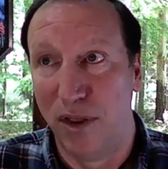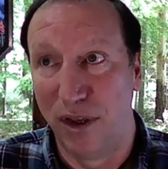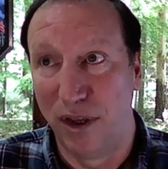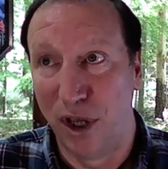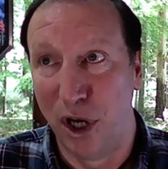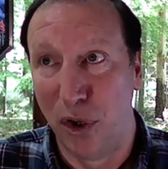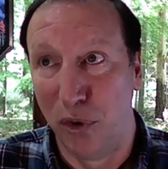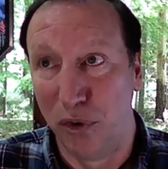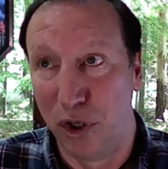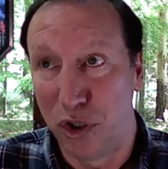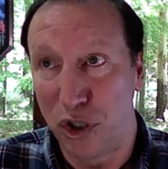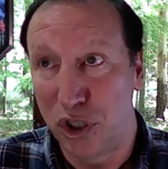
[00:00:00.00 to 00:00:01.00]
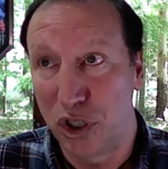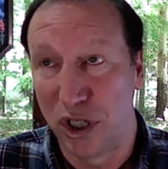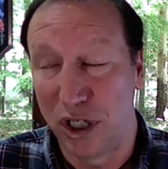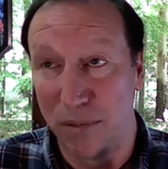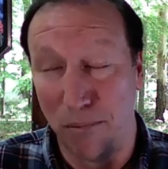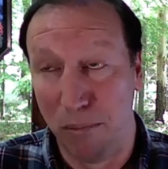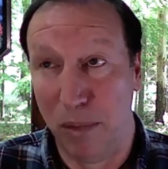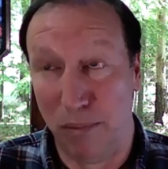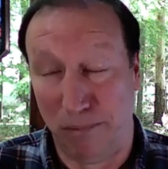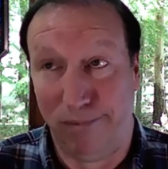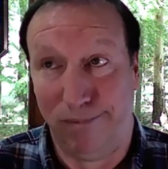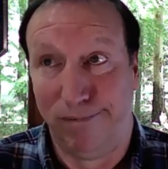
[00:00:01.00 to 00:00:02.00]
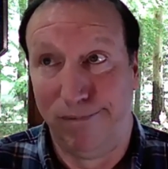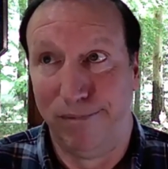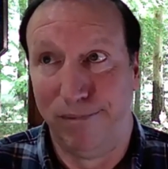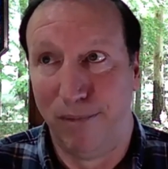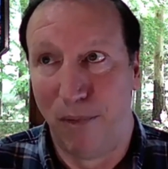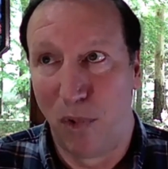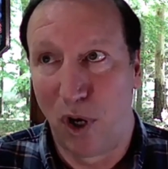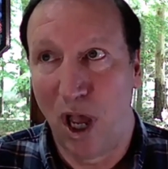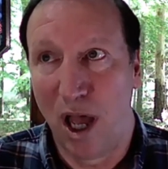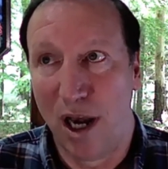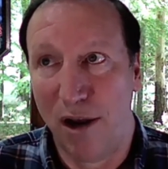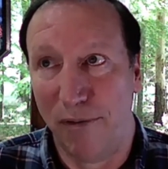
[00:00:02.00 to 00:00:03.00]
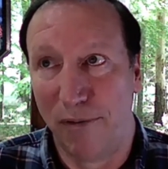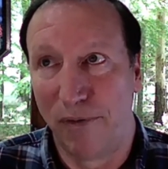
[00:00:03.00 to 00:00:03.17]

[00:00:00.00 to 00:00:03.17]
you know, there's just this kind of,